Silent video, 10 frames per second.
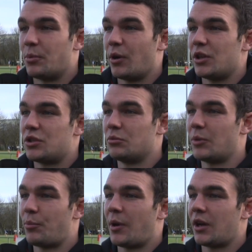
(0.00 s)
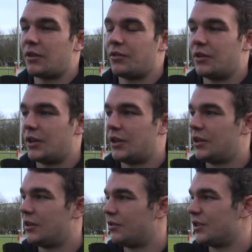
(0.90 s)
the boys, doing my part for
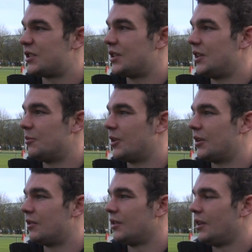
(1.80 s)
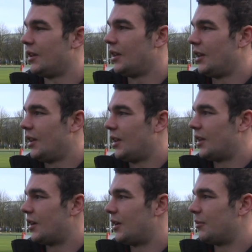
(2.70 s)
this team, and
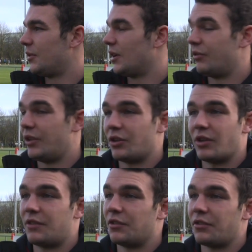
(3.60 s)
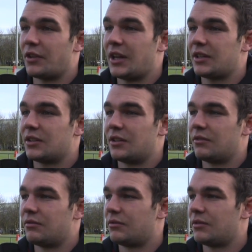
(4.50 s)
yeah, I'm really grateful for that. And